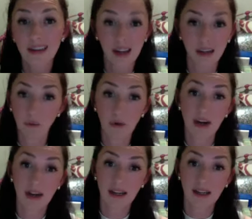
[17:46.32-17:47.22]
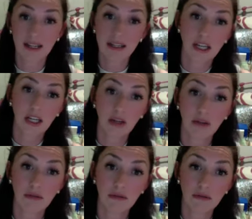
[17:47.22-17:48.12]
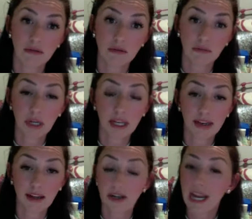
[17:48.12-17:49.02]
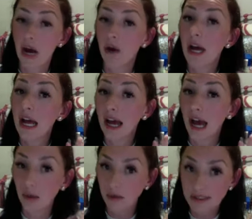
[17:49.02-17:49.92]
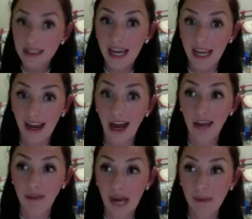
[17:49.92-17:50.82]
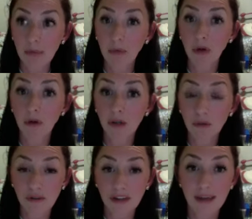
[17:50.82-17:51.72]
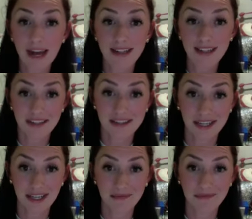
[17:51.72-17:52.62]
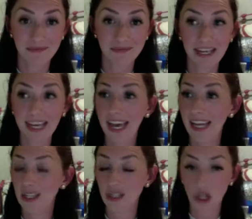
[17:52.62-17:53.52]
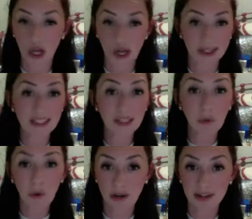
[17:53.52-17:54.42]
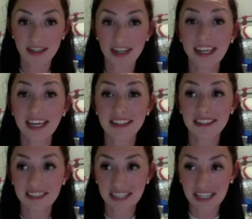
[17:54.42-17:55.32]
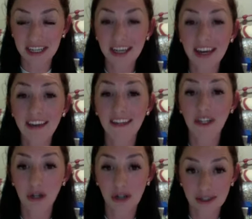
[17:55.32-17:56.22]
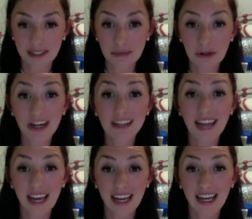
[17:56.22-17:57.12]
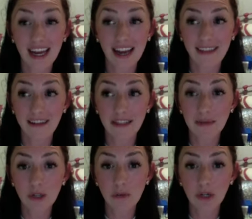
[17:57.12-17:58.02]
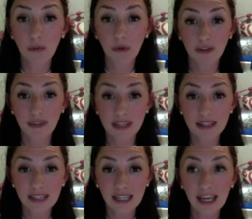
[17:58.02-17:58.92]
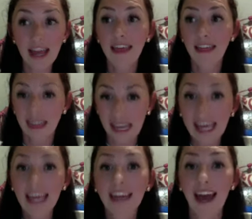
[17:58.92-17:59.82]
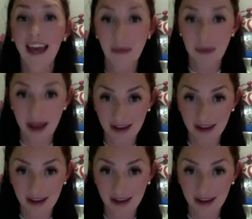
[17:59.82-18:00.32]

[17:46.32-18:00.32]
we're not going to continue putting it in there. Now, I will say I have had people remove them accidentally. And as long as support can see that your customer has had it in their subscription previously, they can add it back.